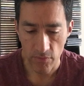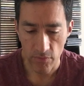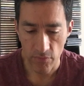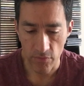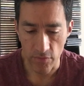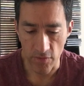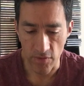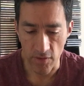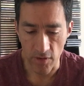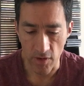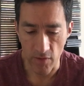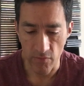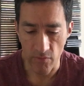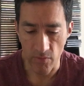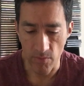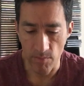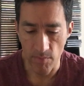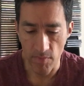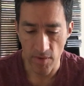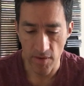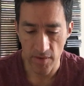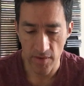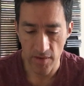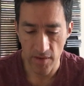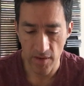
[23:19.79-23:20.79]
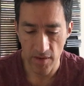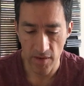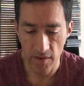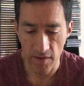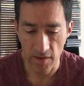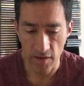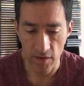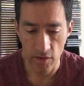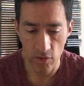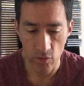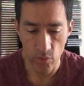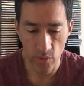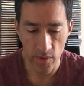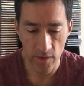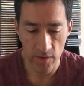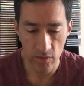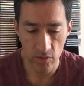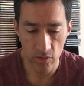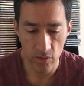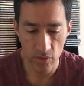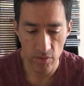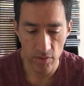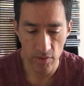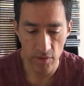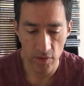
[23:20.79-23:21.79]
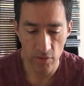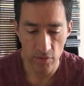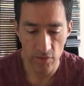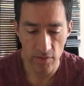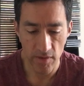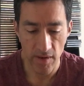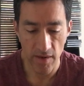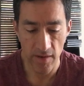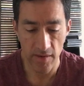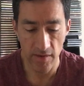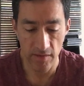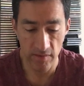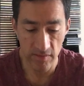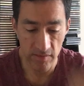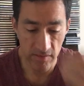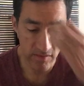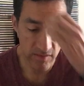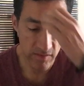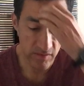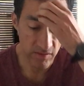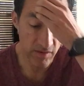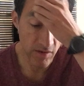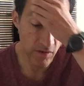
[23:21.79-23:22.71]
For the Love of Money, Innuendo, Neon Nights,